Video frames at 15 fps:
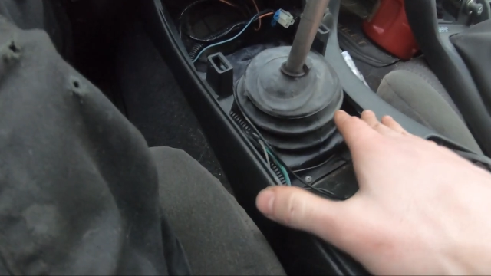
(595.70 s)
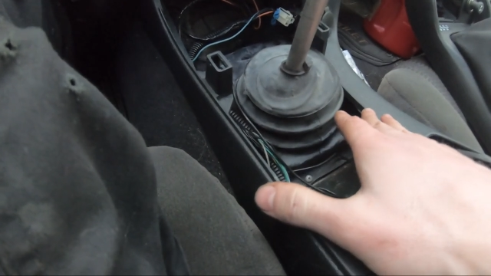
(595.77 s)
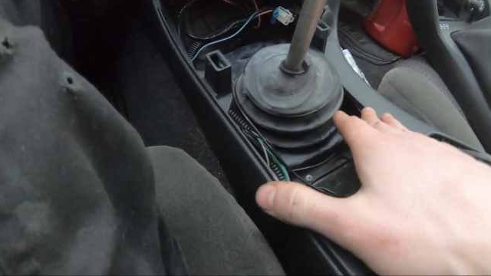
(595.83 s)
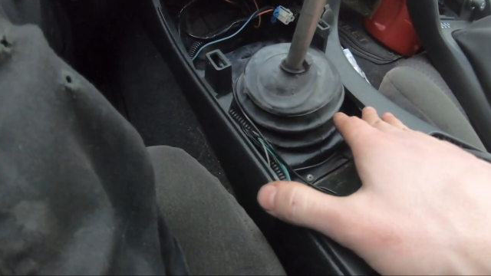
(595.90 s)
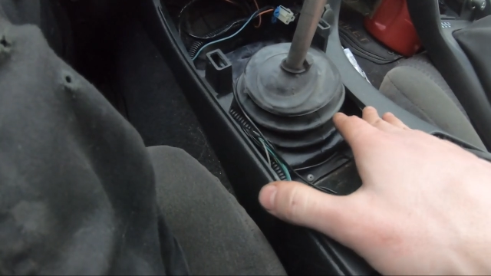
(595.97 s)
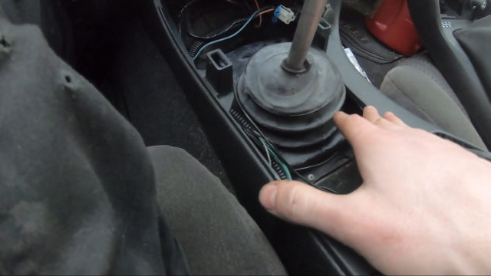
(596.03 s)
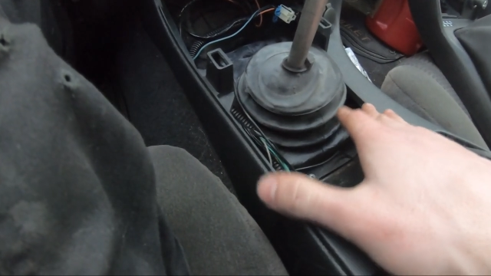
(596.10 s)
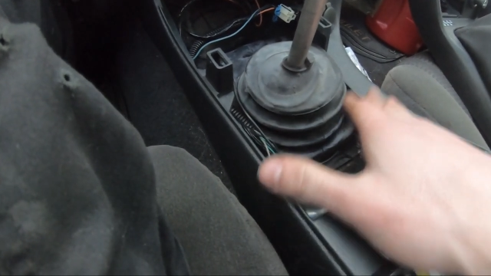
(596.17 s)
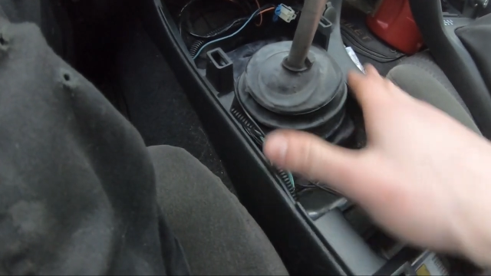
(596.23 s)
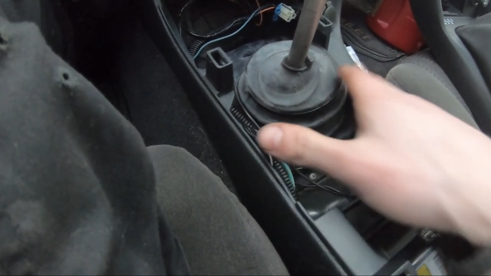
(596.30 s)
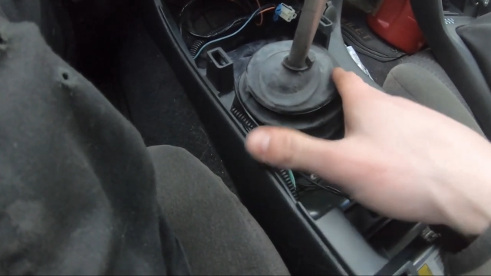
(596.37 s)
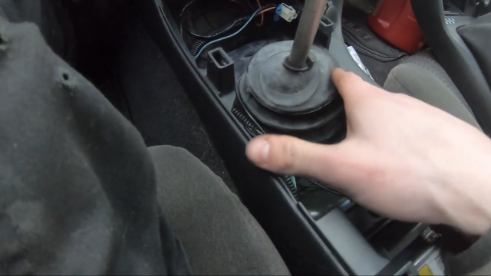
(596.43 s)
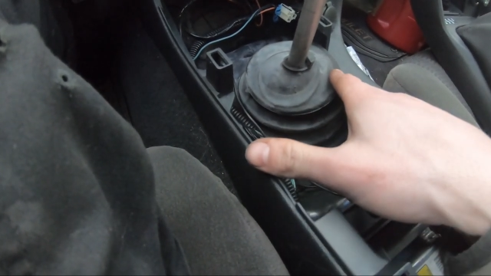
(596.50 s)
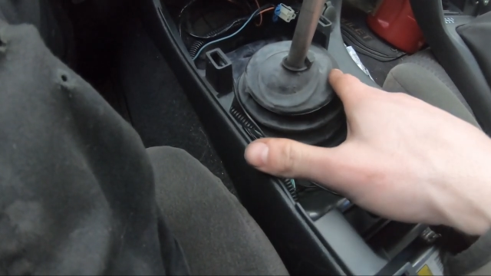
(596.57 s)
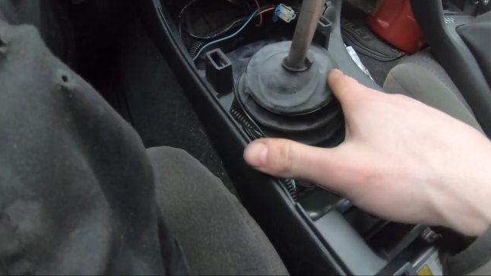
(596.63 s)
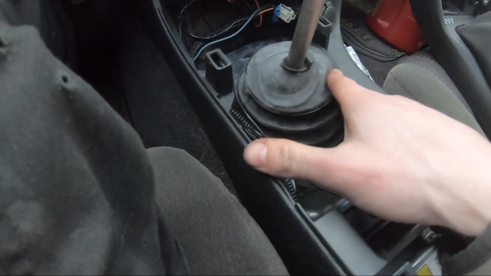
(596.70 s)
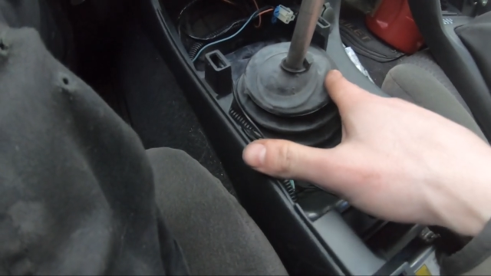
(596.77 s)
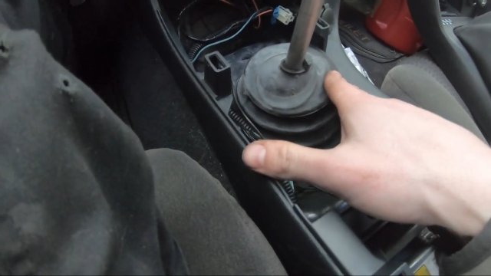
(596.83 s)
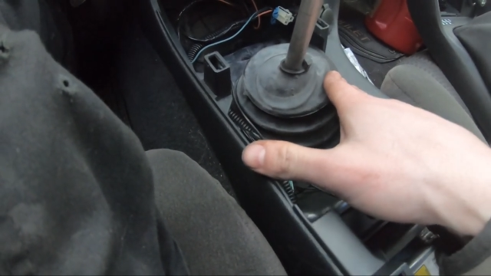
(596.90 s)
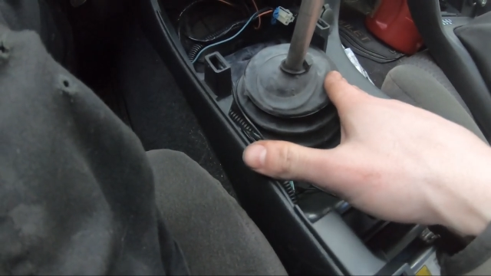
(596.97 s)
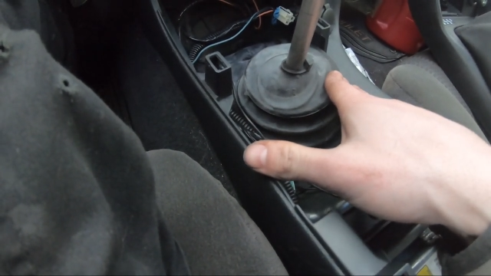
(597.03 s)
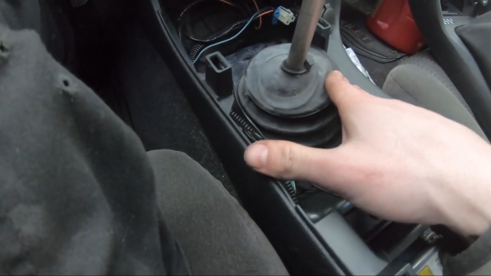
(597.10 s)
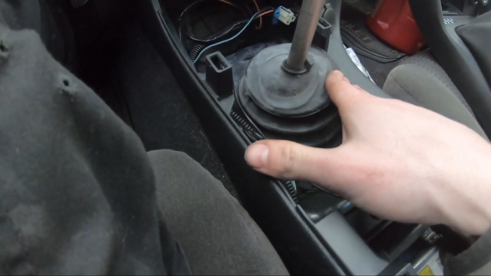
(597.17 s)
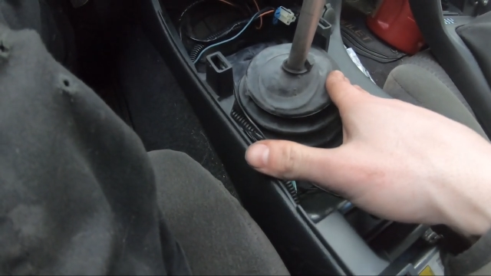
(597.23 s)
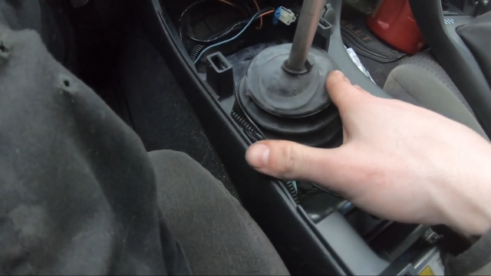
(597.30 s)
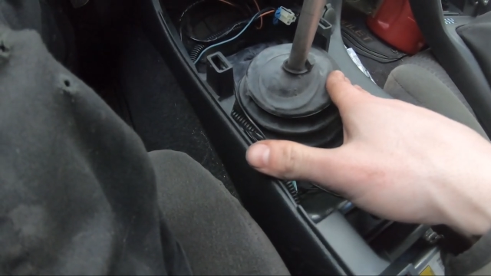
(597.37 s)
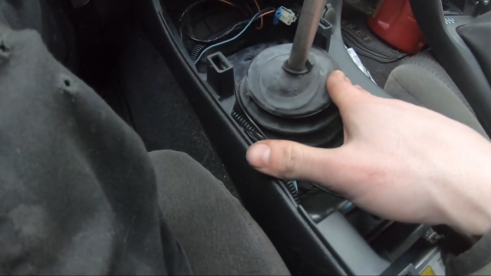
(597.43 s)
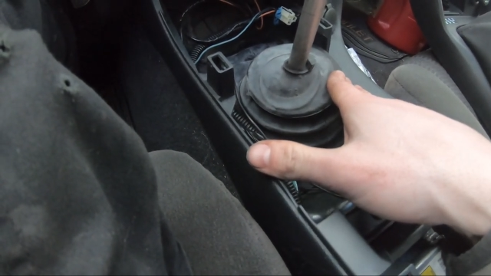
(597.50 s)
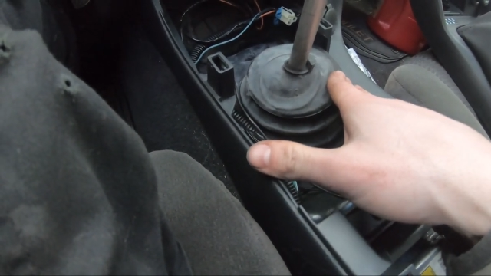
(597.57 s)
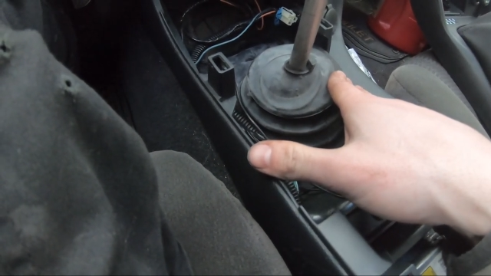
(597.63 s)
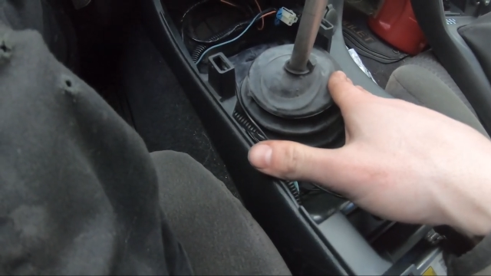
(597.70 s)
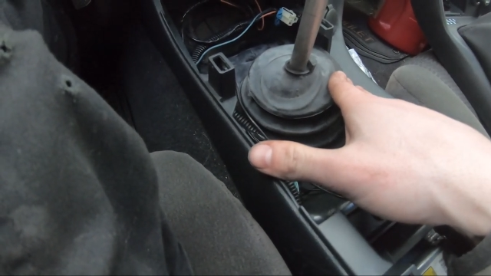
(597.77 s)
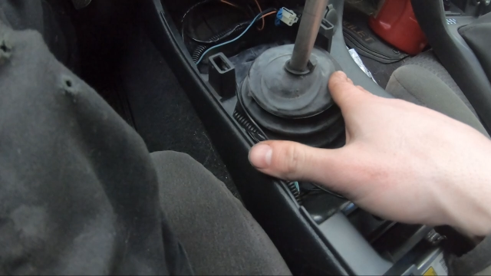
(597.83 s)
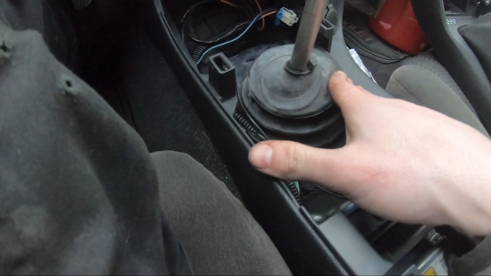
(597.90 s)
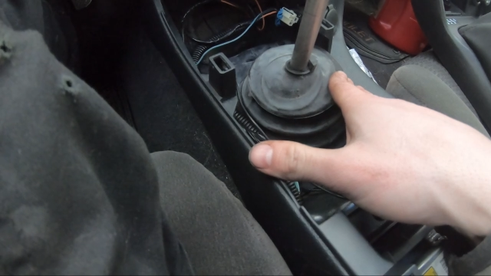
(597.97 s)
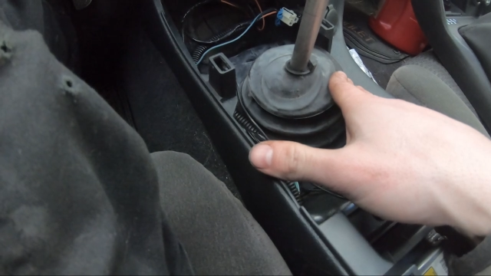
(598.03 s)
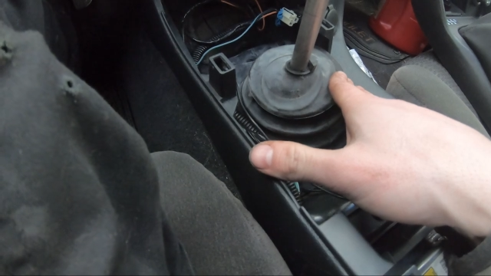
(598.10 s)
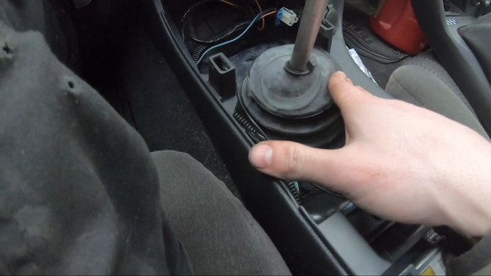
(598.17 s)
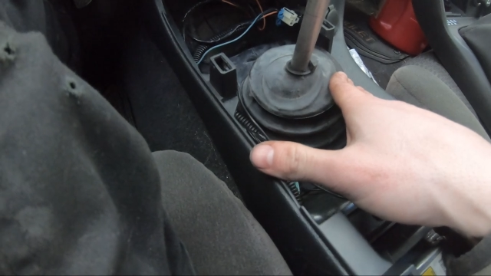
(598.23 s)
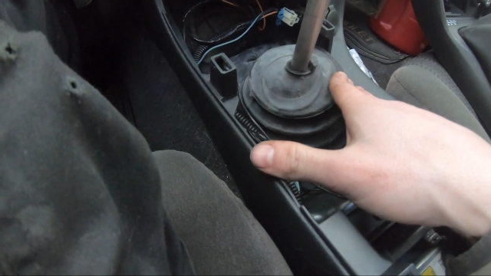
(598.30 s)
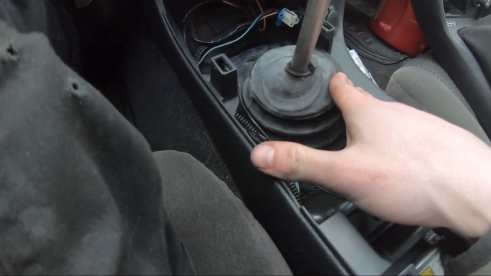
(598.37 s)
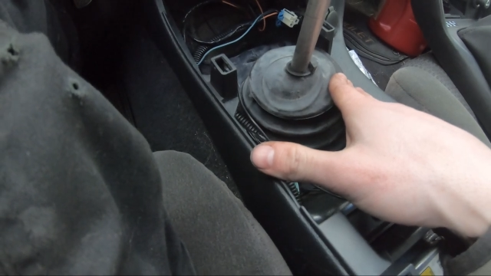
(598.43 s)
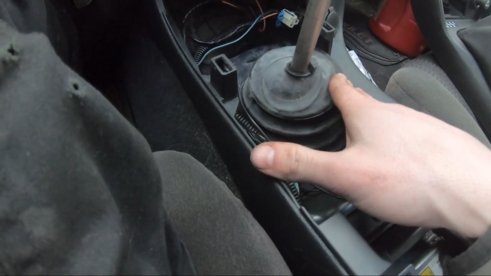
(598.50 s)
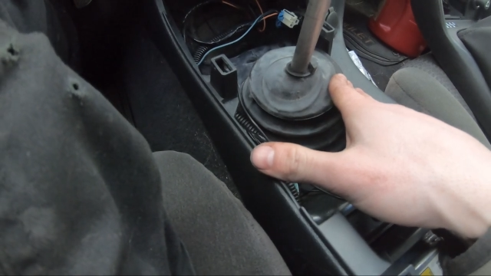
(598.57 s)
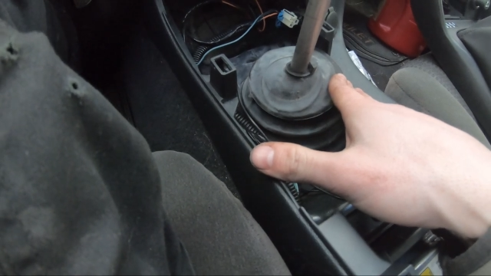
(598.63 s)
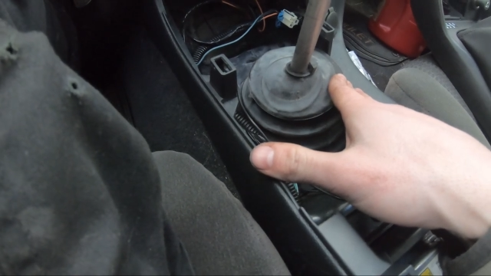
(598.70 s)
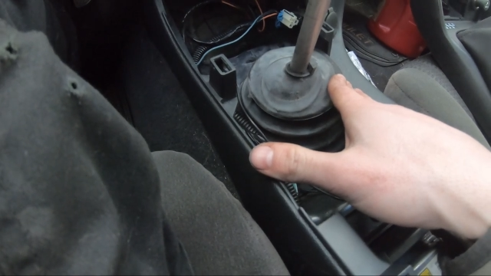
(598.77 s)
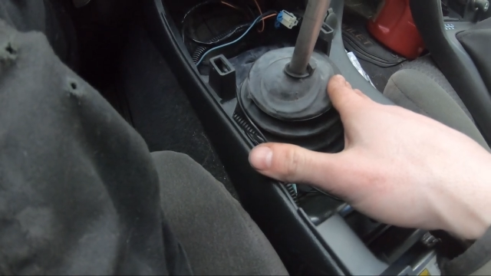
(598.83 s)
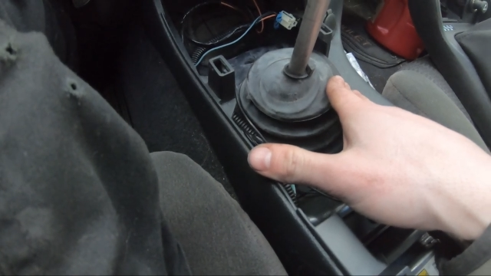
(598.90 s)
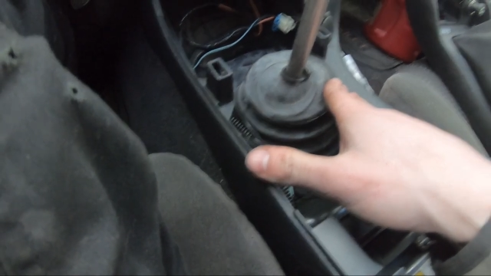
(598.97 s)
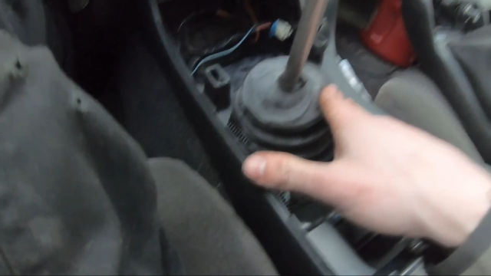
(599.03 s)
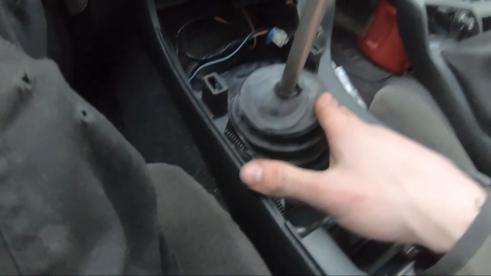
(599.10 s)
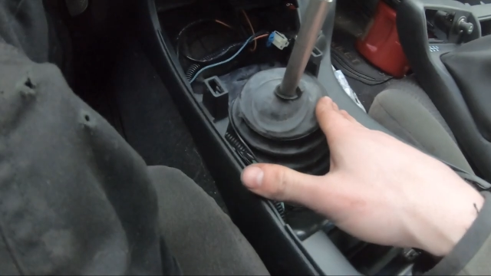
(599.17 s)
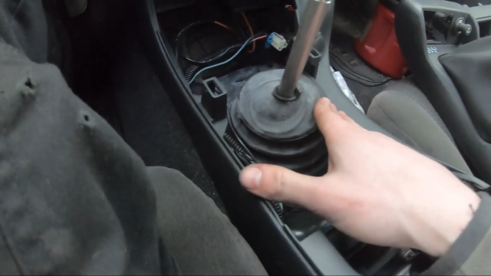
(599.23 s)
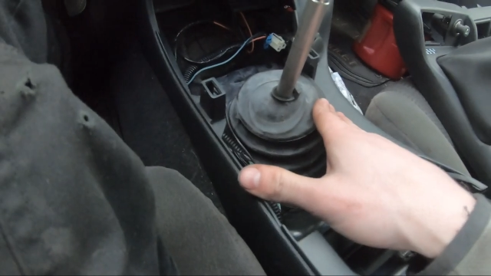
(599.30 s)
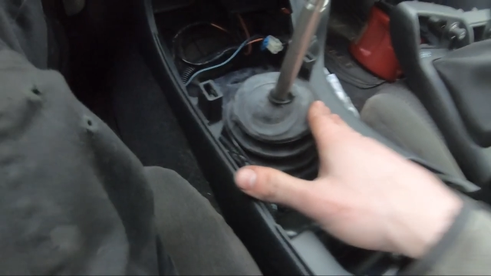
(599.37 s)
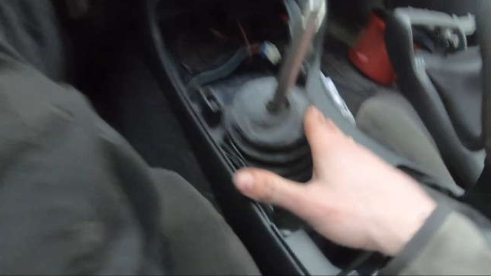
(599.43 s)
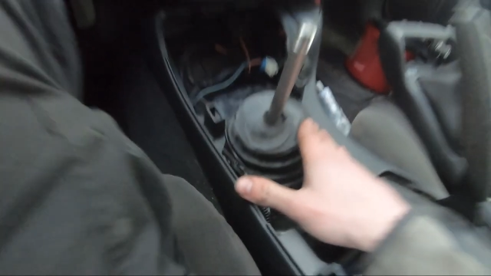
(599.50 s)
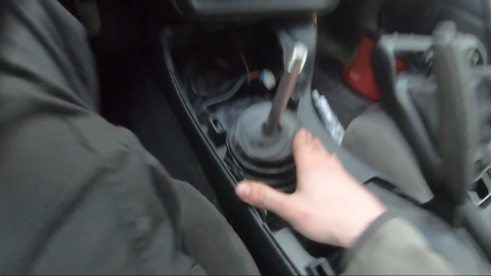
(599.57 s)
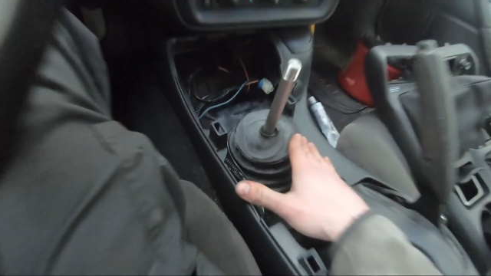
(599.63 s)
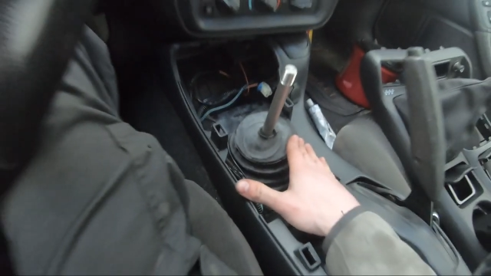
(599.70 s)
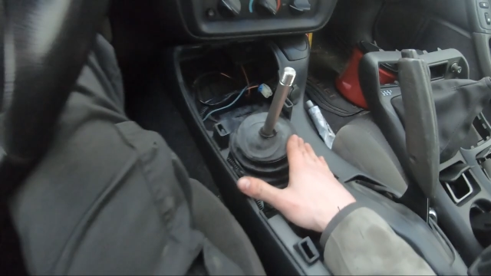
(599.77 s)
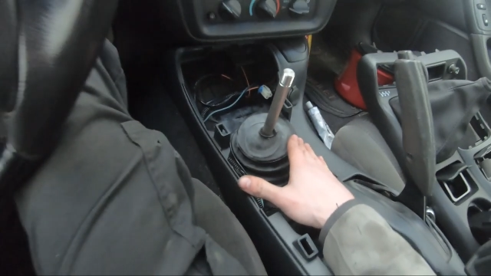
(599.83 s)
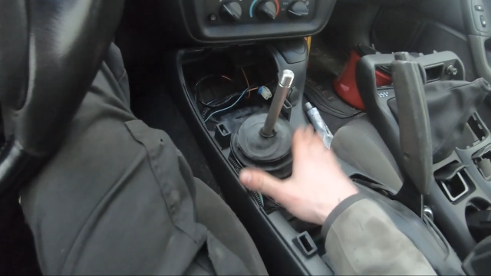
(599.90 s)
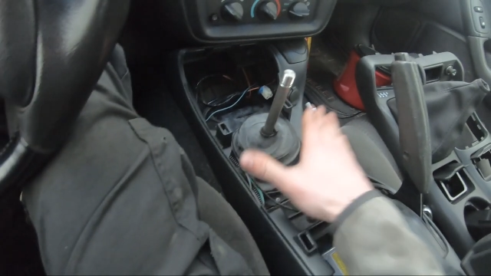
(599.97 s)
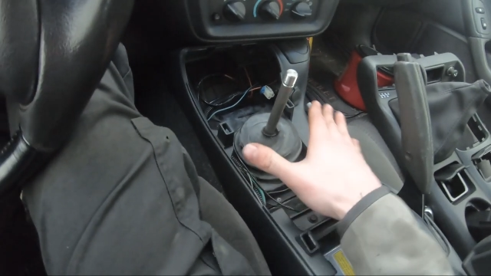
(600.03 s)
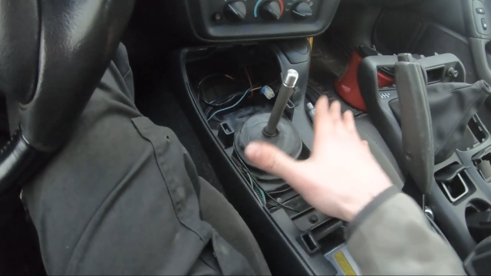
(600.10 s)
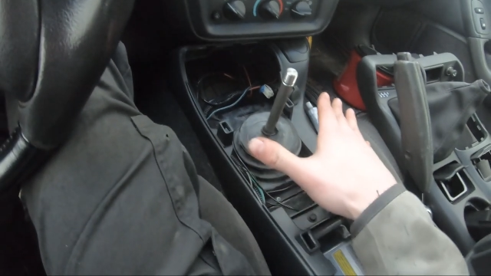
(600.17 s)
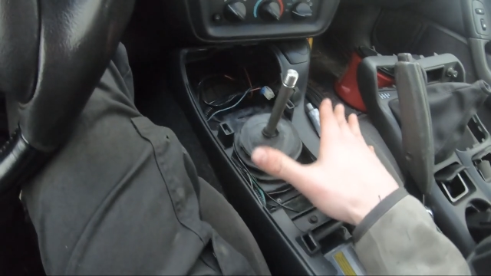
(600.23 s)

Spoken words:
Nobody's mouth can be seen.